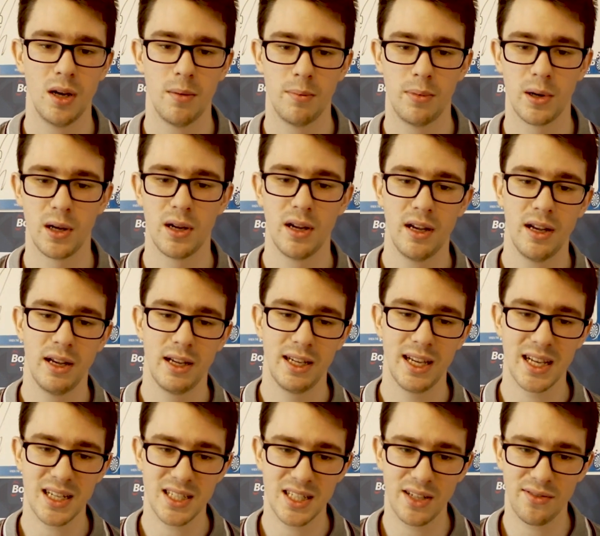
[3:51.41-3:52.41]
But
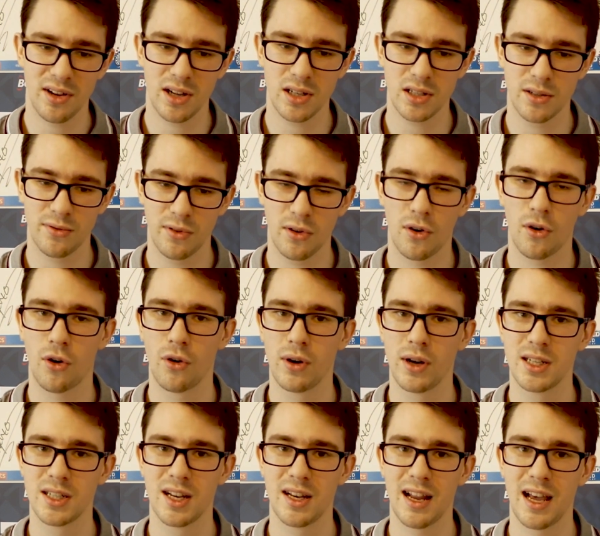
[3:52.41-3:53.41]
Yitzi van der Waal
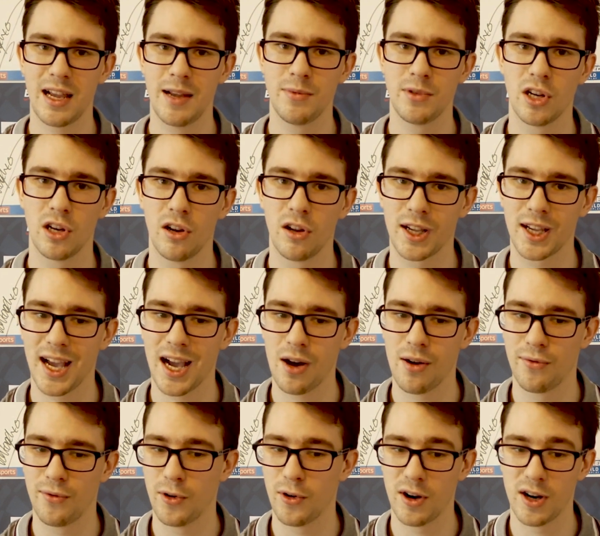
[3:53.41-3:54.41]
is a name to look
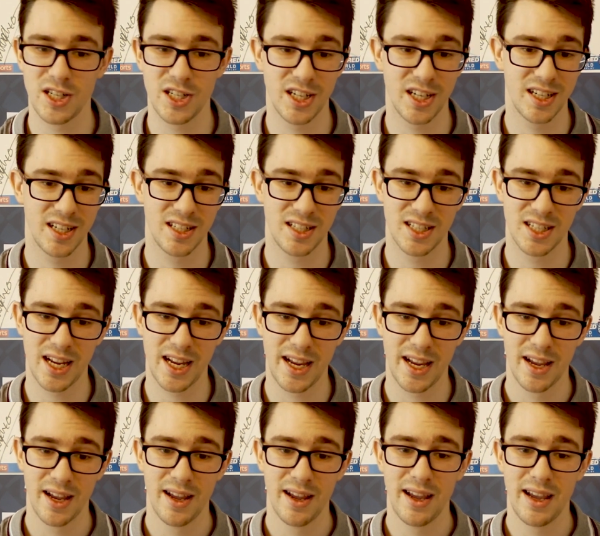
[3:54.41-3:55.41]
out for. As you can
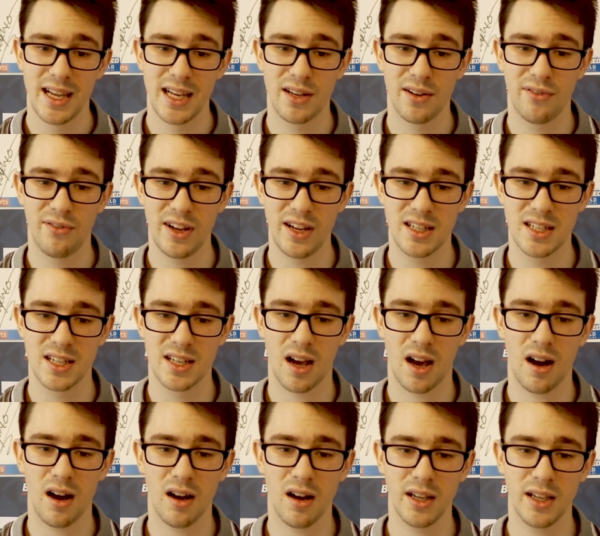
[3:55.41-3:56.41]
see, he defeated
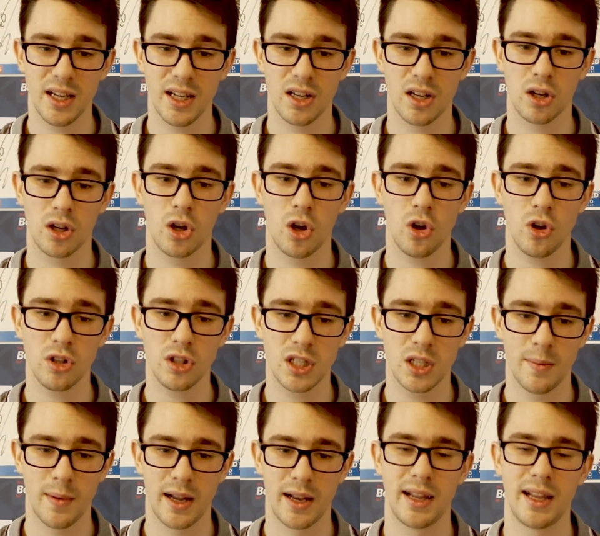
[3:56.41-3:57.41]
Arjan
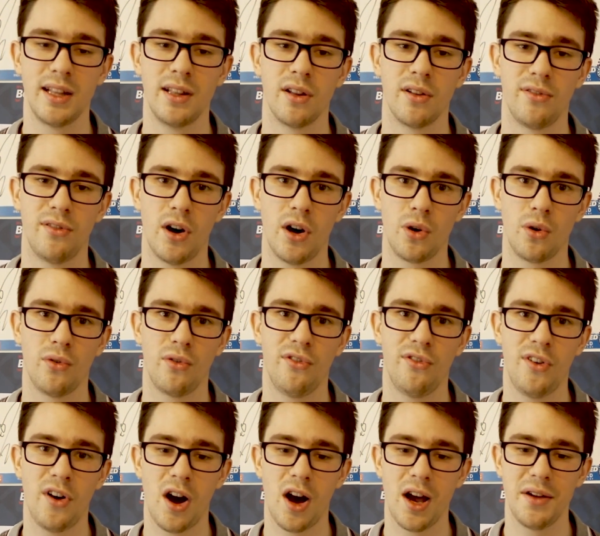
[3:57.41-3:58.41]
Konteman in the final
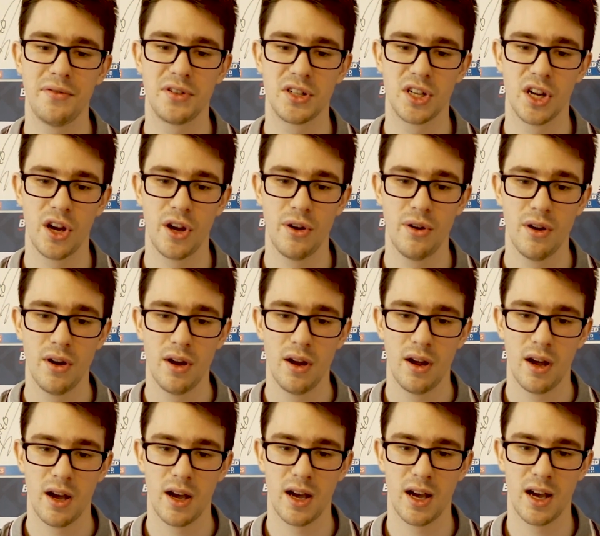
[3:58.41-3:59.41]
5-2.
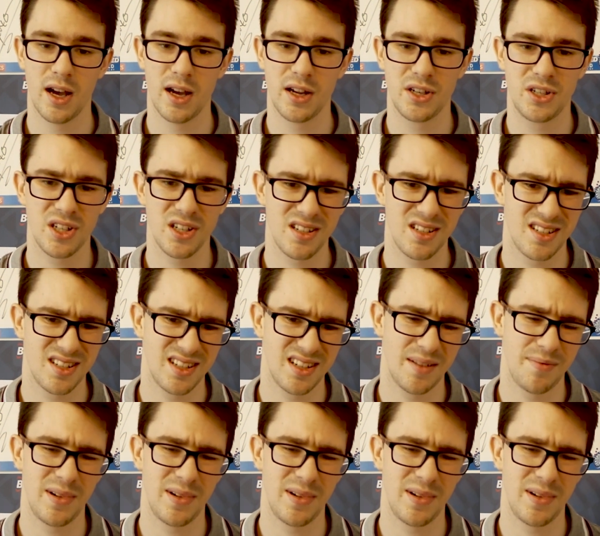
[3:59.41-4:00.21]
Just, I